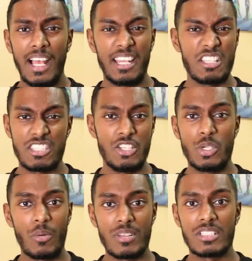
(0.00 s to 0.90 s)
and the
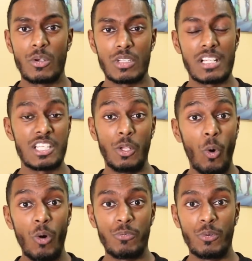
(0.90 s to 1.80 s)
CGI was actually
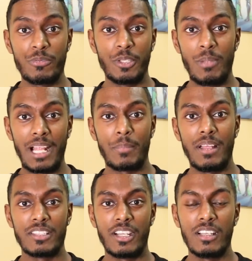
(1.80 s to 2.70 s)
awful for the Black
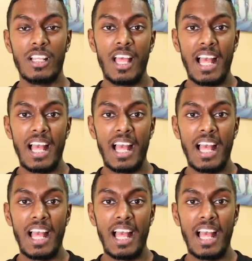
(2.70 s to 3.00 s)
Panther.